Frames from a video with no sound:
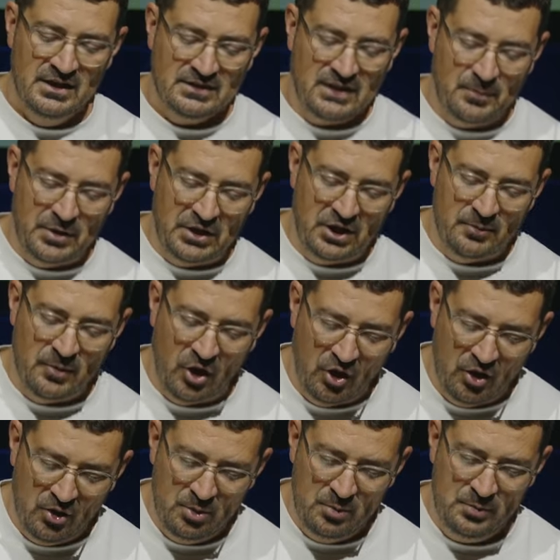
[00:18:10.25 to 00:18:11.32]
that become
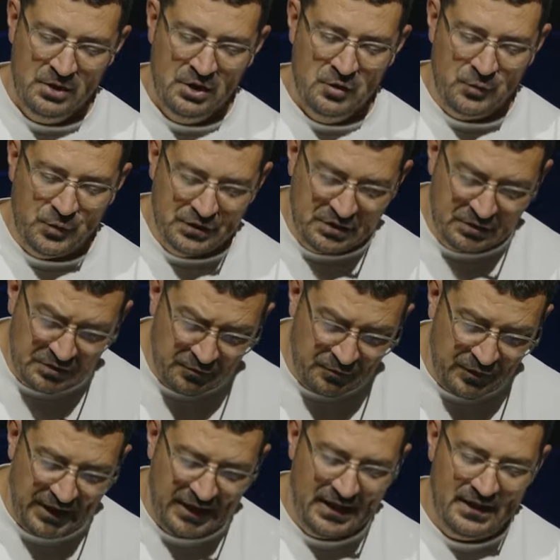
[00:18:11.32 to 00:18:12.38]
home for the
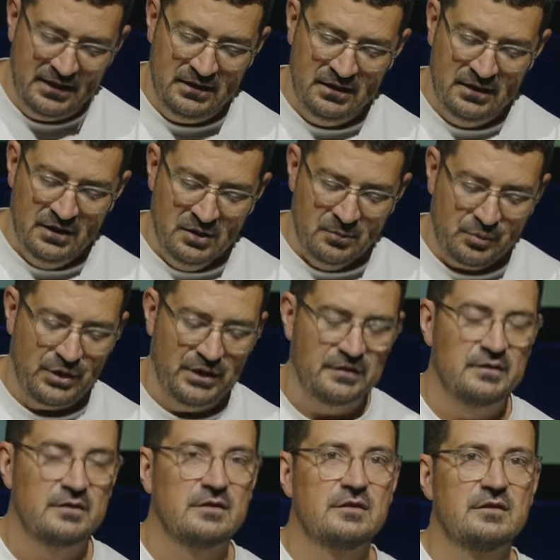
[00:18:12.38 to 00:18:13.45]
divine
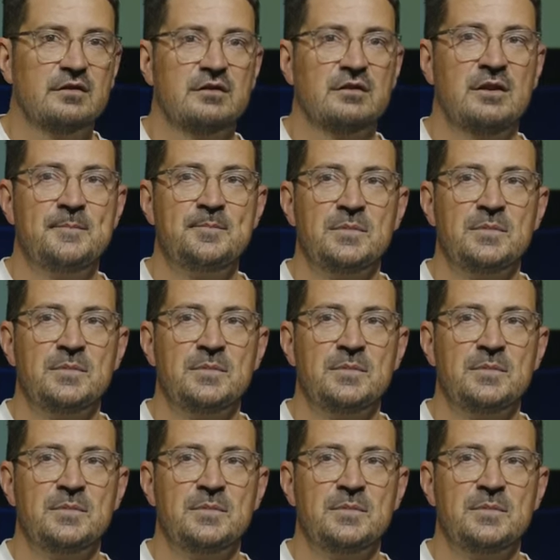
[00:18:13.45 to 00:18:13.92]
presence.